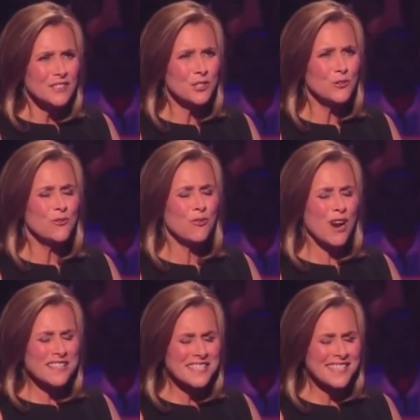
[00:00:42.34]
name might
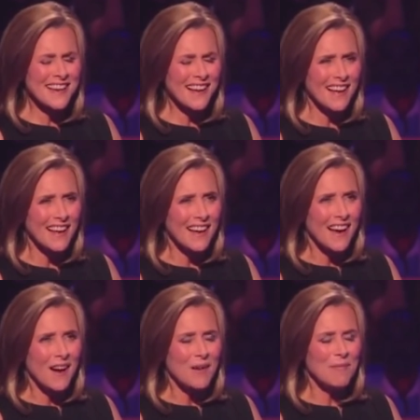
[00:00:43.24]
mean great ruler,
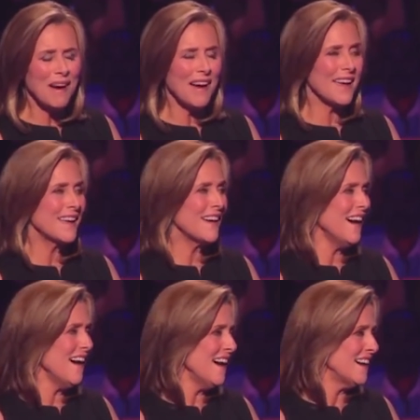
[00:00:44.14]
but Meredith's
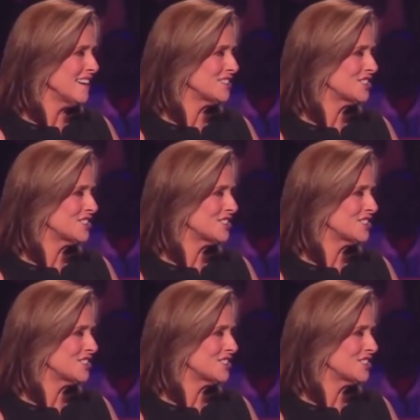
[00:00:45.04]
reign